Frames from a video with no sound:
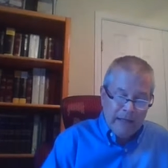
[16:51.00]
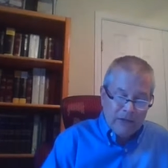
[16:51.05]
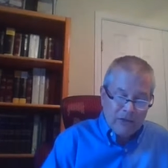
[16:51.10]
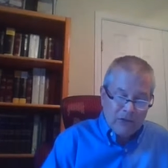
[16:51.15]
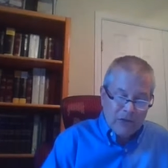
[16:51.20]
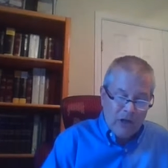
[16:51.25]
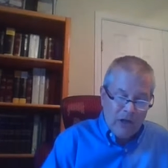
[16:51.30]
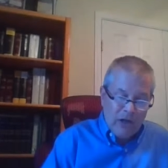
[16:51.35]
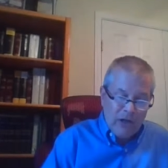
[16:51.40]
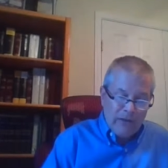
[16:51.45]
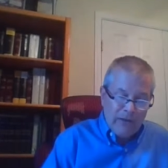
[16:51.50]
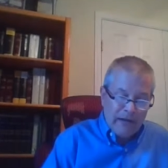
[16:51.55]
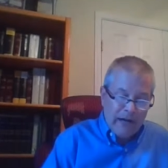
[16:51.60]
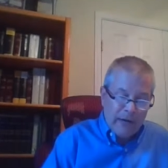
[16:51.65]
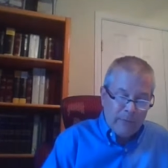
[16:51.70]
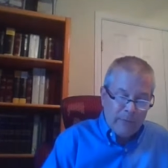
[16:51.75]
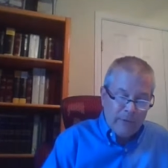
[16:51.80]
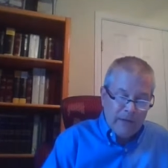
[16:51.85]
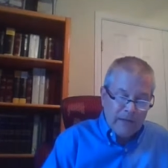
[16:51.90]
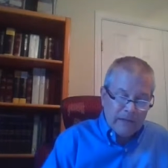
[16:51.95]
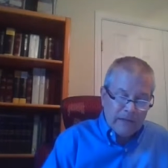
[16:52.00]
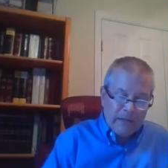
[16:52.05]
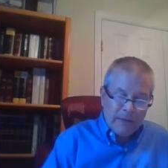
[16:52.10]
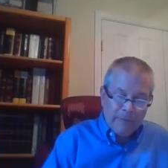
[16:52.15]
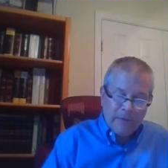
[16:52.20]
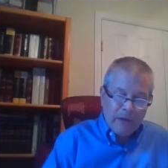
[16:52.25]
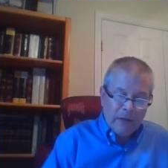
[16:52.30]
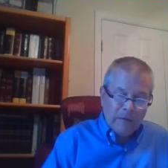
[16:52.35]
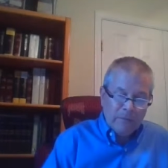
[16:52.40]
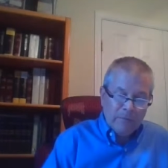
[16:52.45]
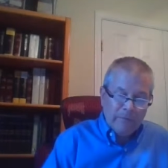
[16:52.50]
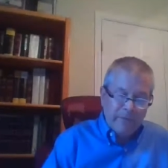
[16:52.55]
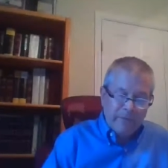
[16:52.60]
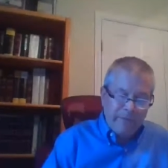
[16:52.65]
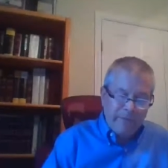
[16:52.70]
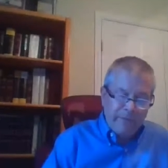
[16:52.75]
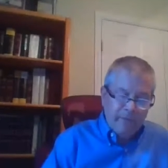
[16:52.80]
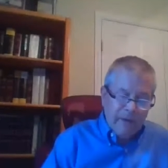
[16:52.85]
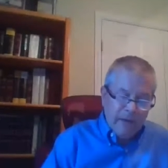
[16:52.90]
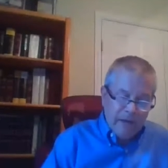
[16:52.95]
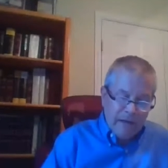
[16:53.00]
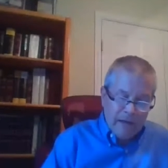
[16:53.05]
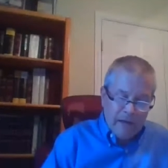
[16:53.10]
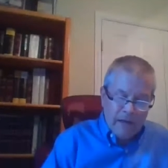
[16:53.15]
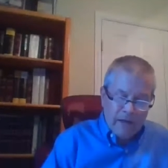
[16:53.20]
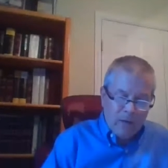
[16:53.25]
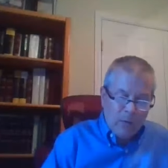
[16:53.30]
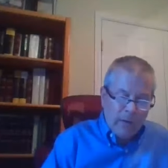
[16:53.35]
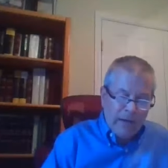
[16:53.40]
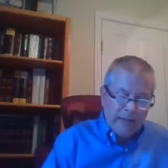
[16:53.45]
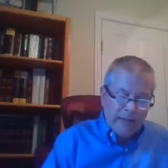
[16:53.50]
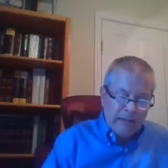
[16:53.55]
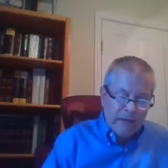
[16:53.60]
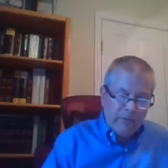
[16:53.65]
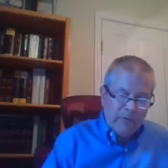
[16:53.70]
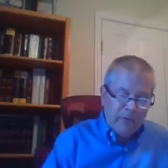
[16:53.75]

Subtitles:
saw that I read something quite